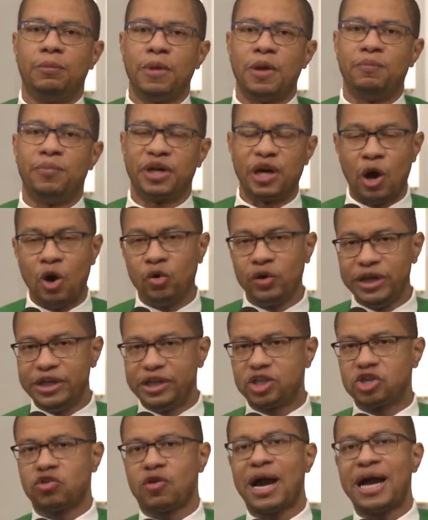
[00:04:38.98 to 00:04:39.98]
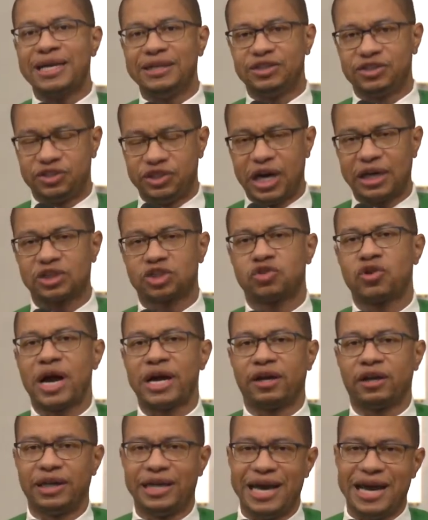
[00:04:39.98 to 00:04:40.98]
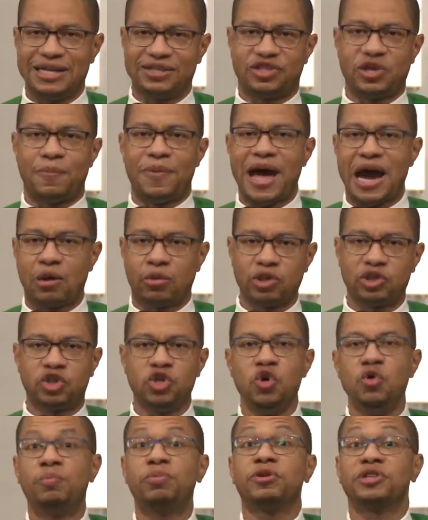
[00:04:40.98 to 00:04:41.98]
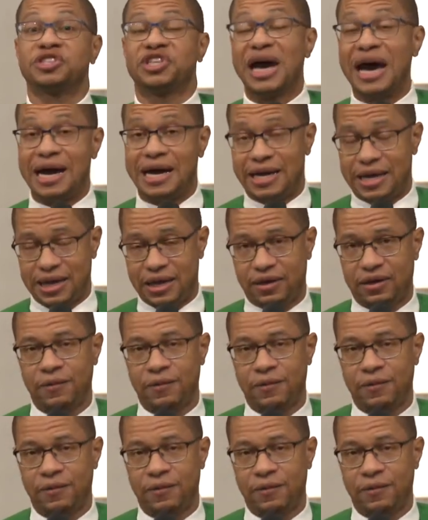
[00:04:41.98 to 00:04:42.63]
but only Christ doctrinally has the power to preside.